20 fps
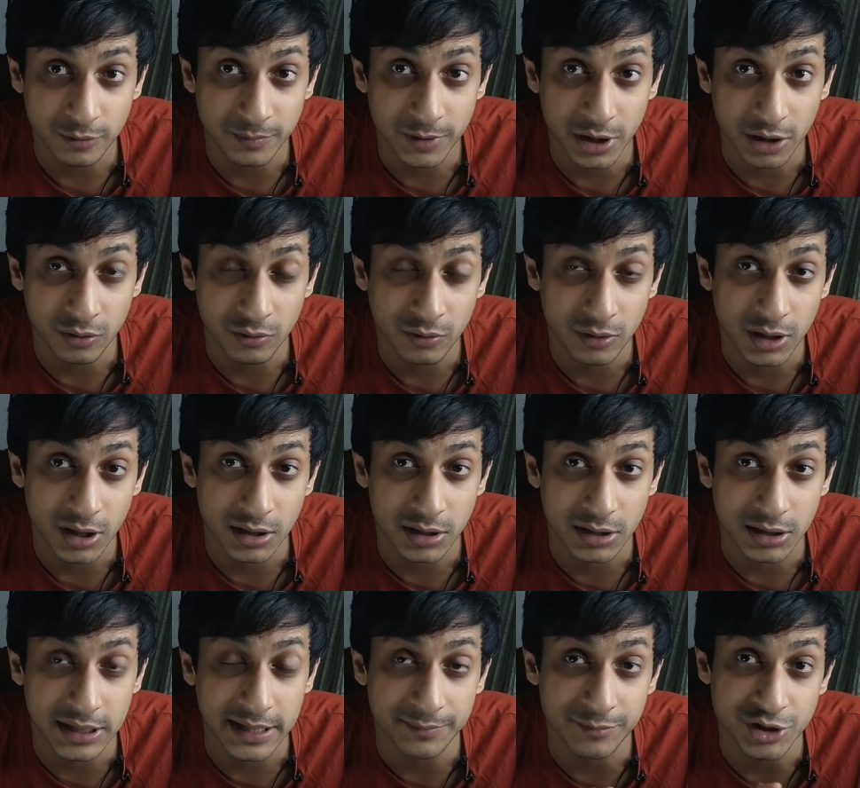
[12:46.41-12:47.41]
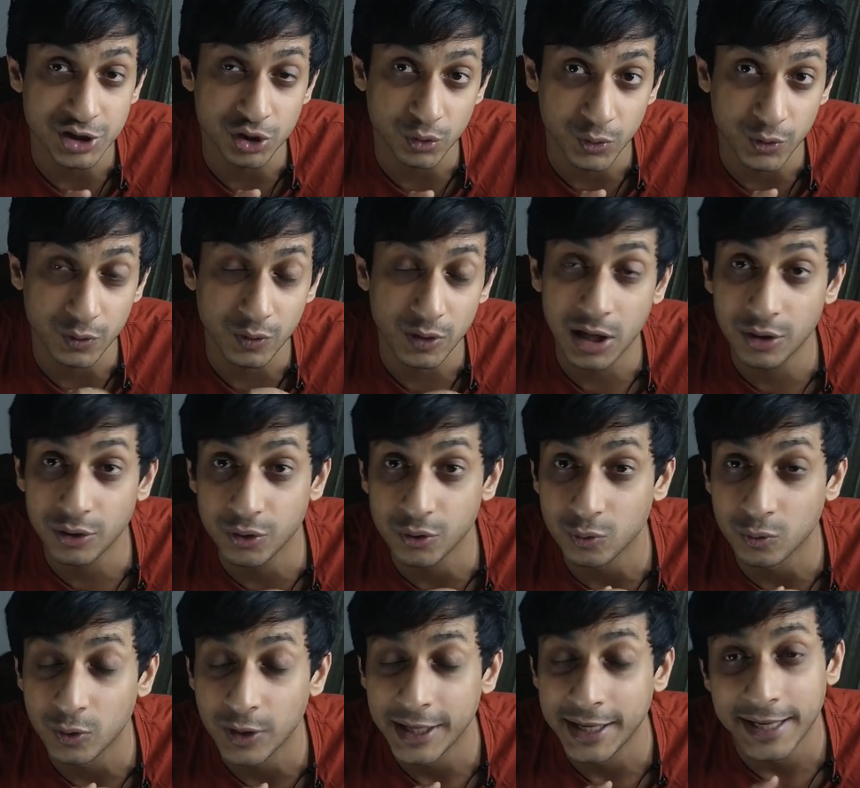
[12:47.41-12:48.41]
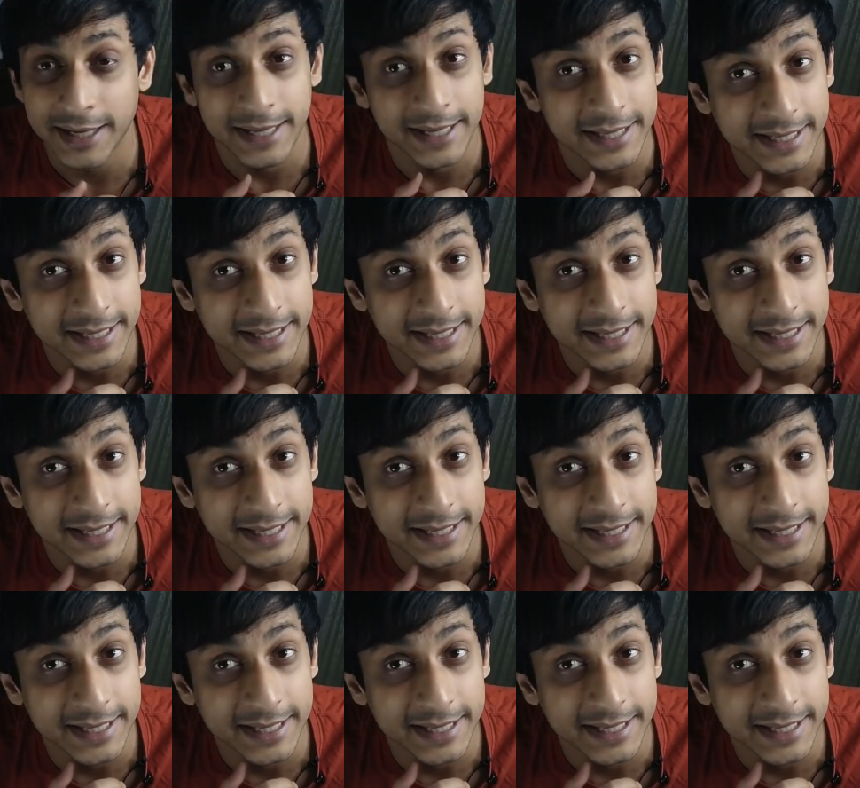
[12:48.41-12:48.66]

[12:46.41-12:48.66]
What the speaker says: Let me show you how do you get the